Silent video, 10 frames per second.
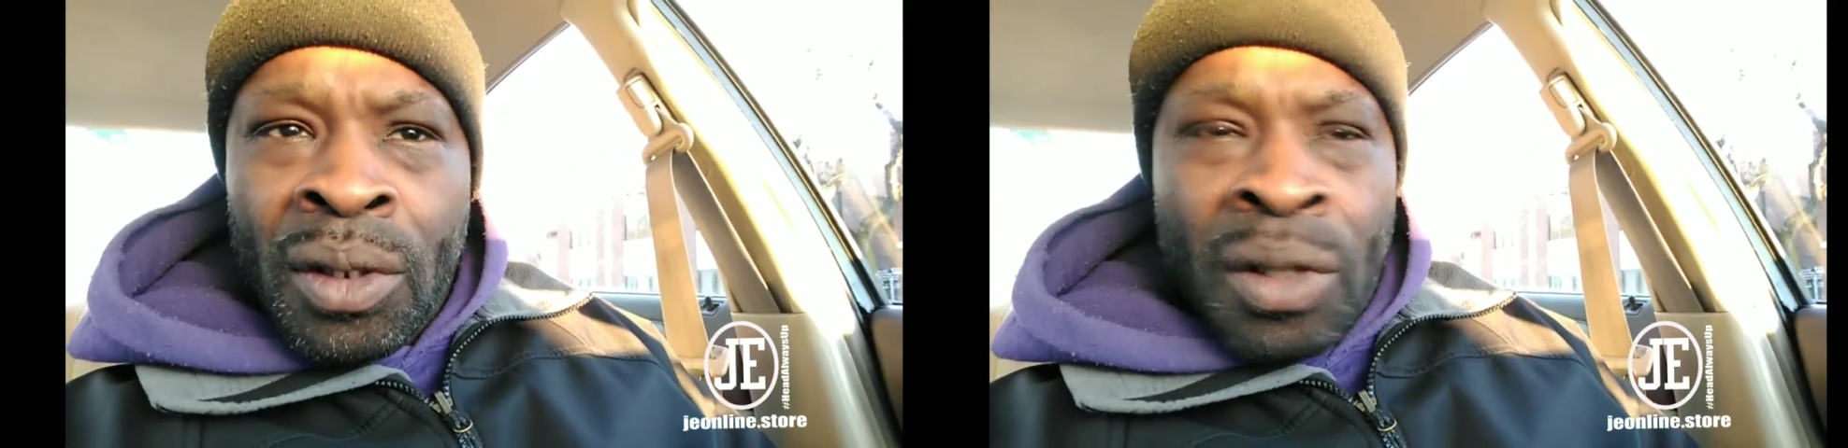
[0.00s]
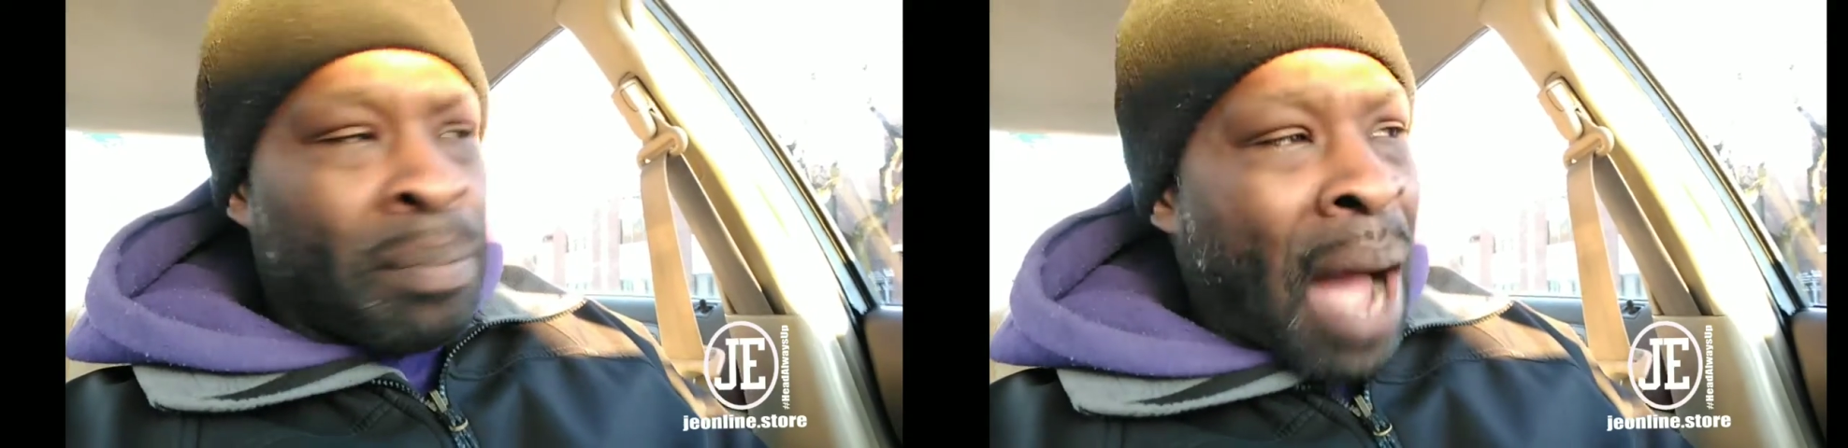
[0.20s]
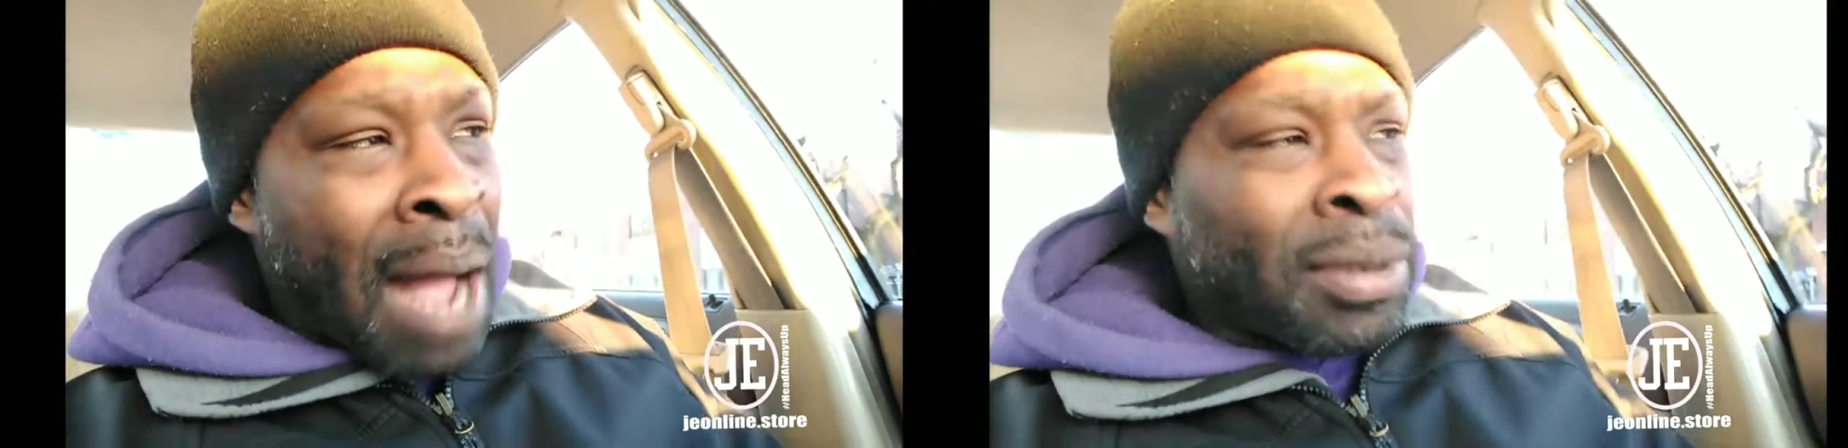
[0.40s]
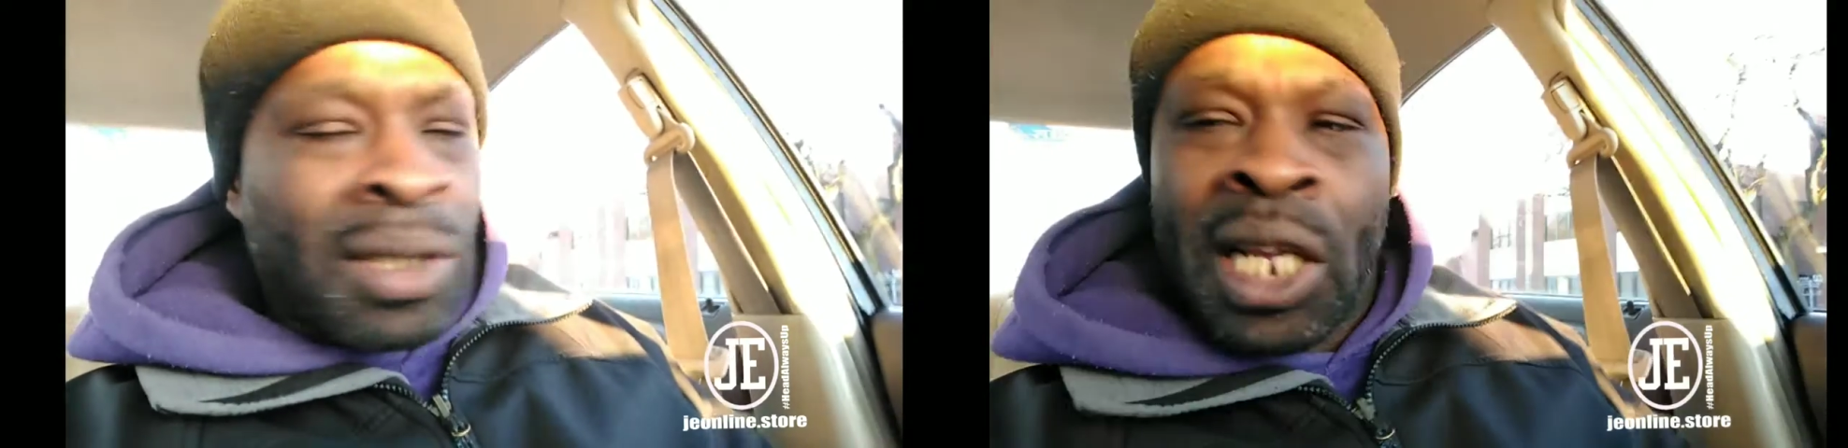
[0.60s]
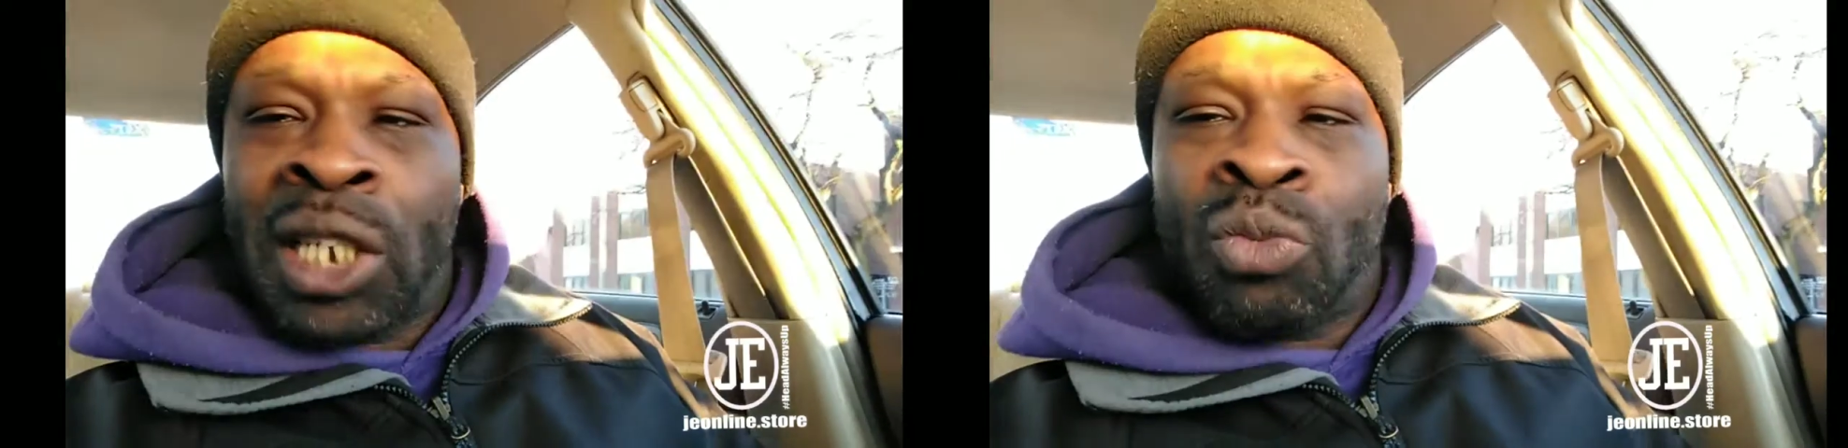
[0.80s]
The Bible
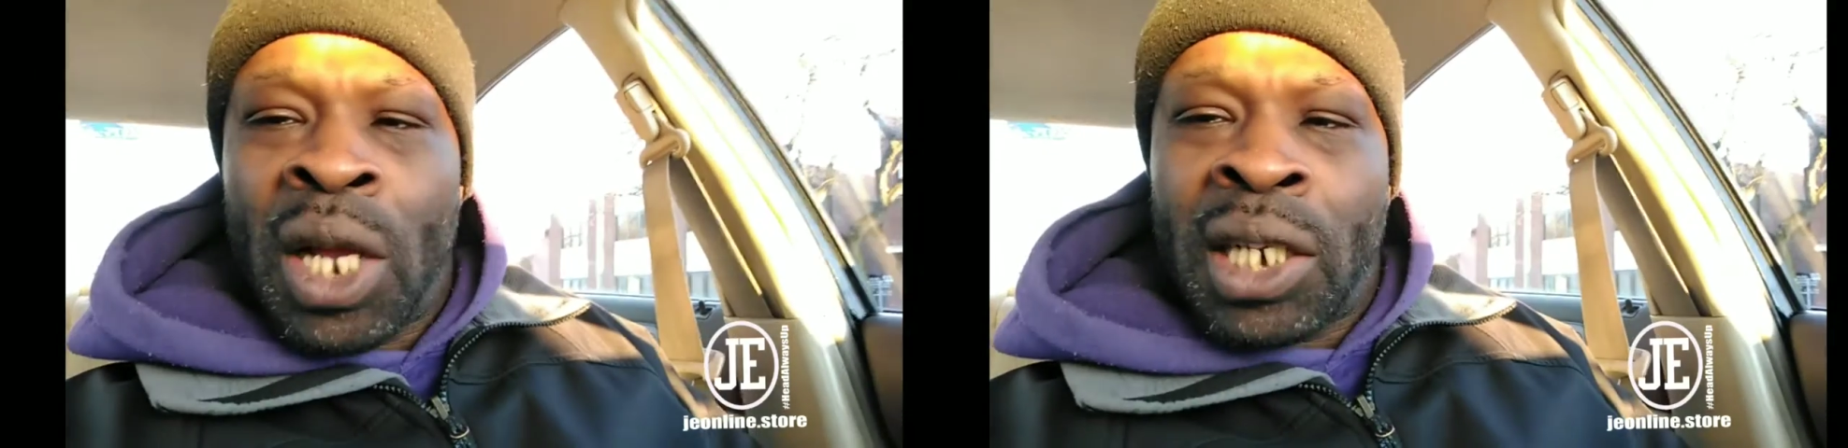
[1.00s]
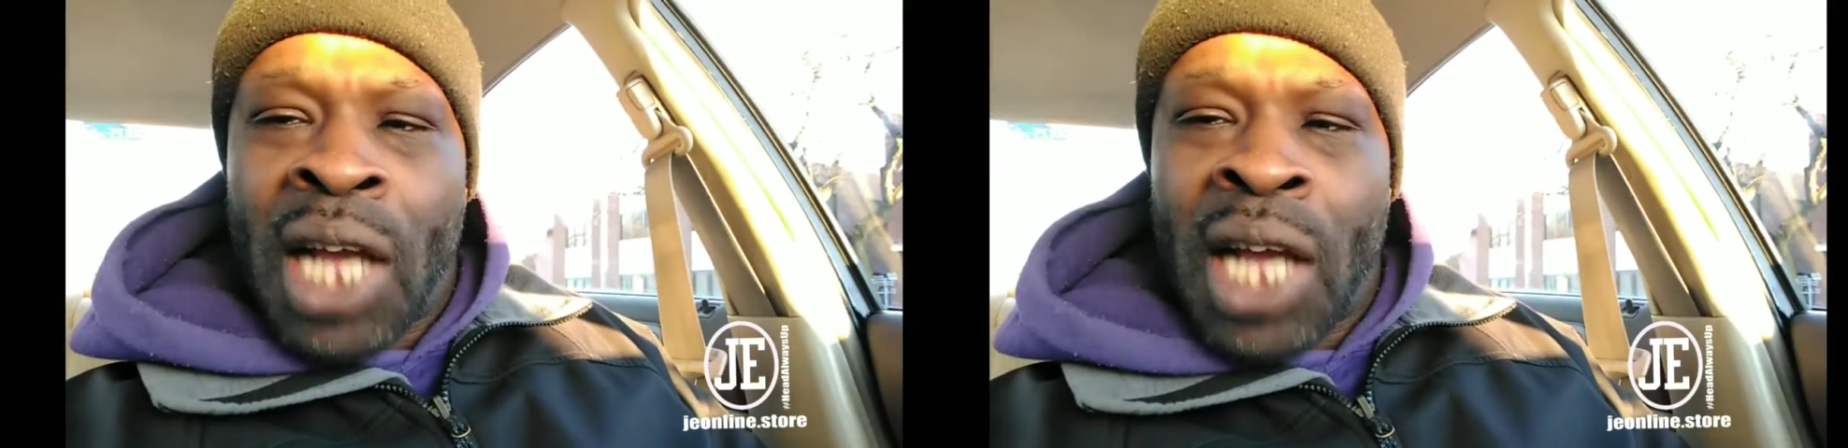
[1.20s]
says when